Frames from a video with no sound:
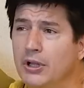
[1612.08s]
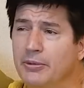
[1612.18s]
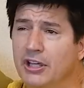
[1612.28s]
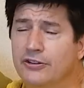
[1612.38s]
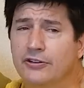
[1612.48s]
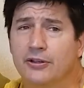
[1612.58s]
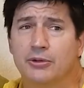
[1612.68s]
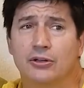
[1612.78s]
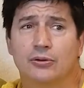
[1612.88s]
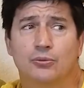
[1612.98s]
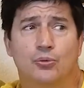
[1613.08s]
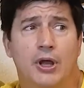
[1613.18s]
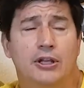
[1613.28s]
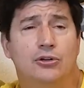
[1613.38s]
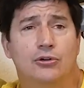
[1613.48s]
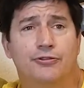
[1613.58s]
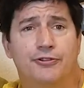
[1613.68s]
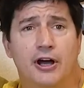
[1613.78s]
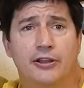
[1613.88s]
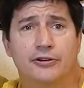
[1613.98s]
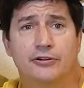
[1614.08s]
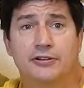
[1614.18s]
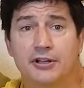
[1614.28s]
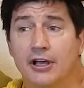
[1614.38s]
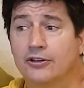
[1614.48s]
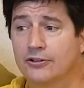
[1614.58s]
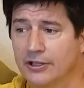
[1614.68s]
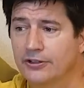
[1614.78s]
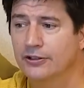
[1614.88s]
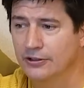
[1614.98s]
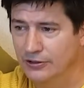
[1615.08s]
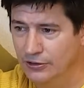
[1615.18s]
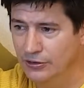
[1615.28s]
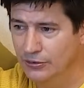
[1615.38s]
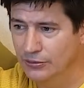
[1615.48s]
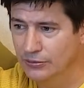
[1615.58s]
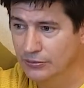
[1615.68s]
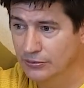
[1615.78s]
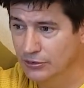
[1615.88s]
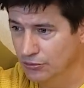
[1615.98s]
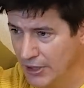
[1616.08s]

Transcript: Well, let me ask you something. When your father does listen to you, you